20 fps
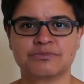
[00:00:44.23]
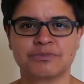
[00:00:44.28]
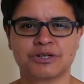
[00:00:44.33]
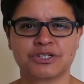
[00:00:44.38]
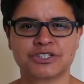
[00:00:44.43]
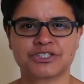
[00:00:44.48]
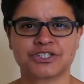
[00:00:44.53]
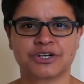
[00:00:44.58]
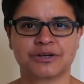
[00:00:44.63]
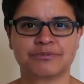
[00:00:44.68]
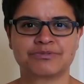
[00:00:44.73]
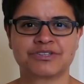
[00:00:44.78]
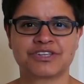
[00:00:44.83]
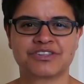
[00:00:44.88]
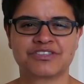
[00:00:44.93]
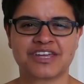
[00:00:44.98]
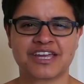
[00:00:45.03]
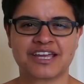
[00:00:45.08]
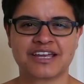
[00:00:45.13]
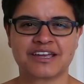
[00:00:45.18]
much time to
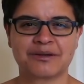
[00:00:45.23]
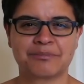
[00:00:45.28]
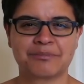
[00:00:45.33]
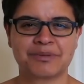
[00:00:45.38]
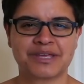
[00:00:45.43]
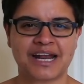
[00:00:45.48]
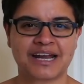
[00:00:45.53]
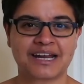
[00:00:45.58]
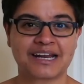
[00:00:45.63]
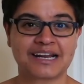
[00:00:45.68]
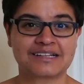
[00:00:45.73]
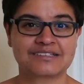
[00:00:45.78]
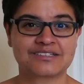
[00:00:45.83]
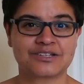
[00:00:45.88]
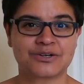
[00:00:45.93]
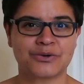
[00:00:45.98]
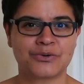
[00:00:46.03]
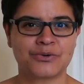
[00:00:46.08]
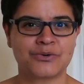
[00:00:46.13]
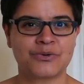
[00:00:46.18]
think and be
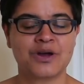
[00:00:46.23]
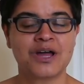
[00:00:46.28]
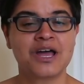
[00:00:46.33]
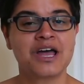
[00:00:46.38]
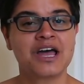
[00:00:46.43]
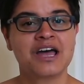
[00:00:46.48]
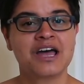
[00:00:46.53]
analytical